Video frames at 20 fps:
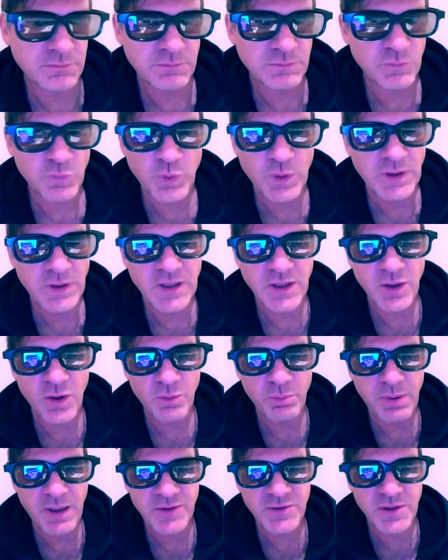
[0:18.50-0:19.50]
really
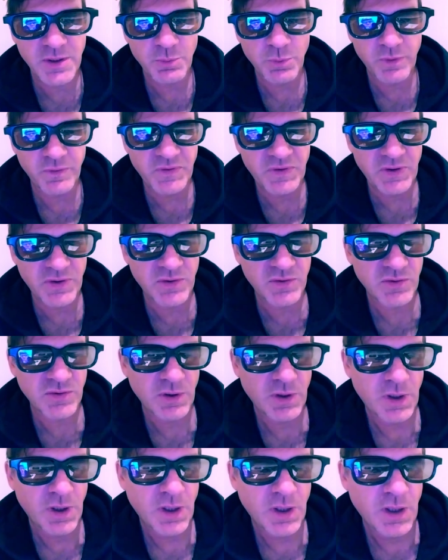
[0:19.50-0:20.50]
low budget movies,
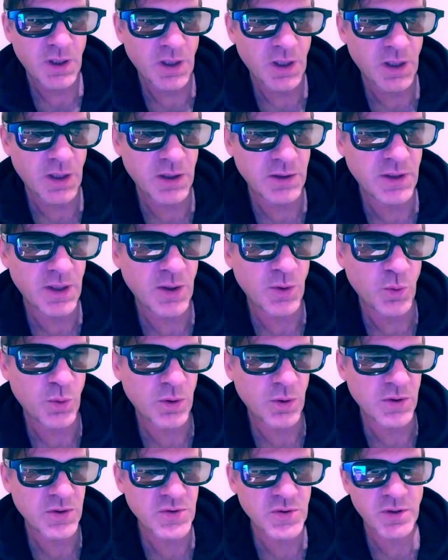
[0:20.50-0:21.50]
and they
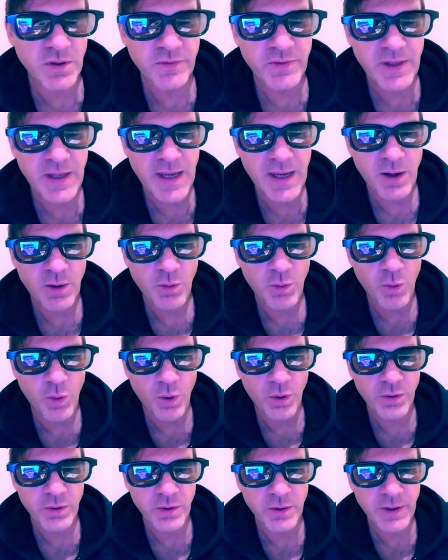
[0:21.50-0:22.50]
were sort of the
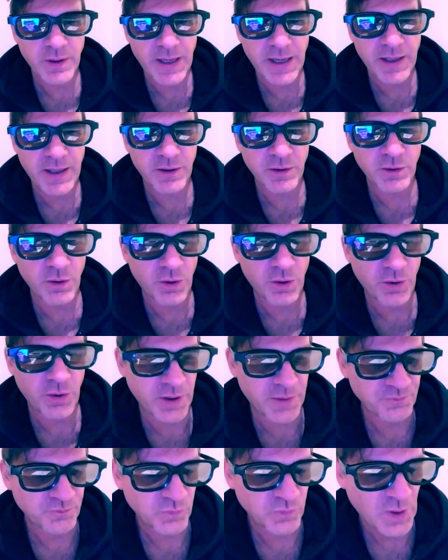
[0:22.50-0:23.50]
horror
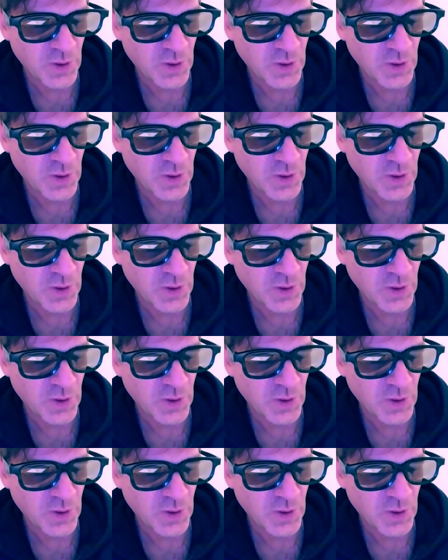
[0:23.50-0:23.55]
category.